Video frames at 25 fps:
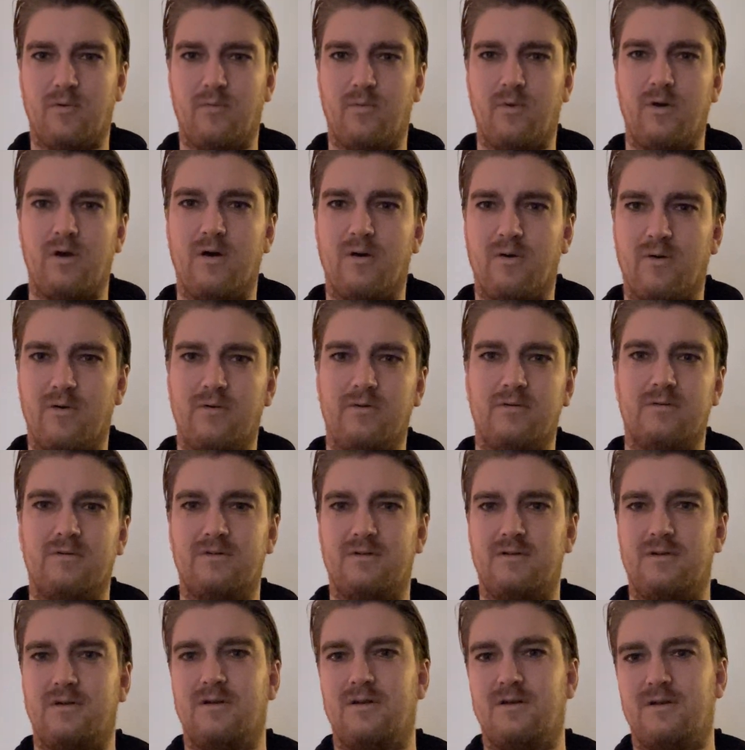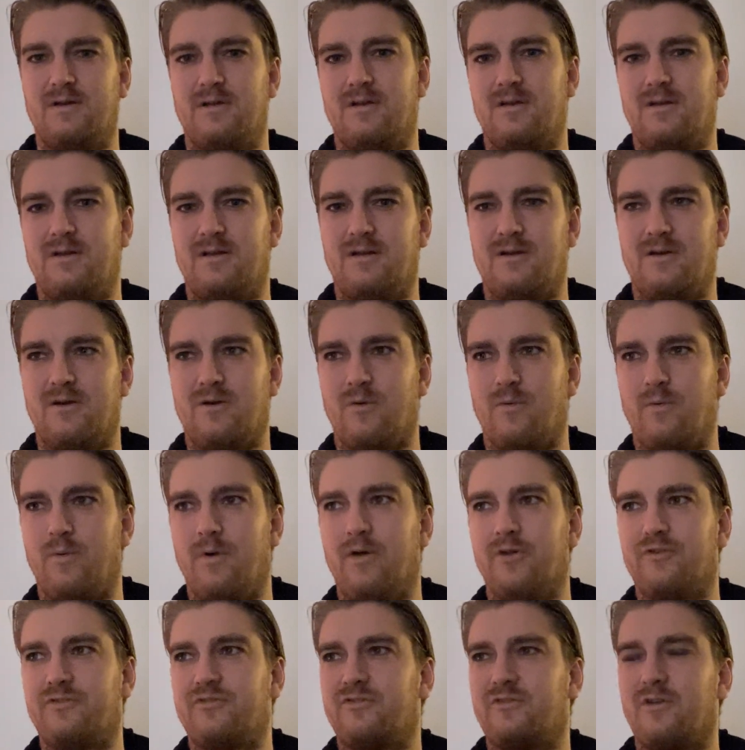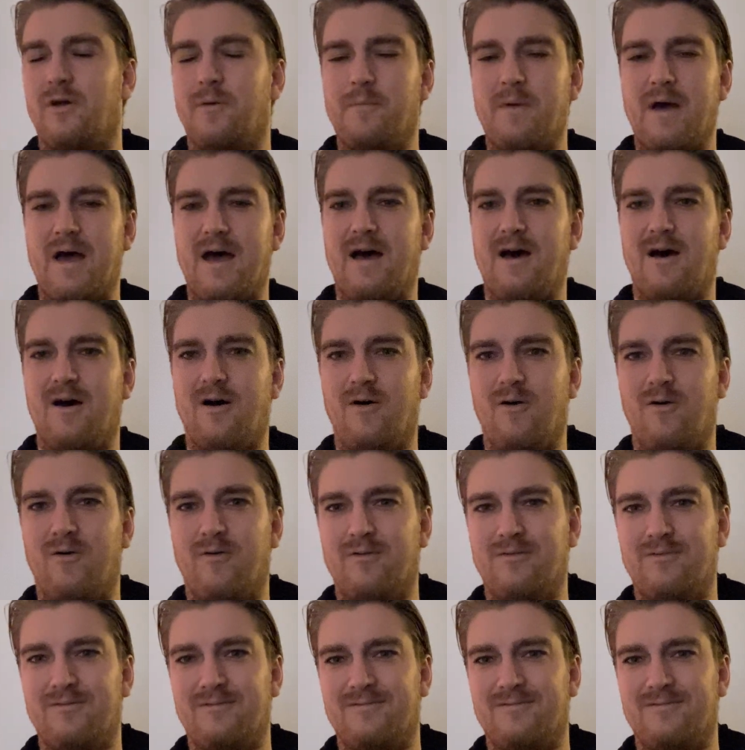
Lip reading: will somehow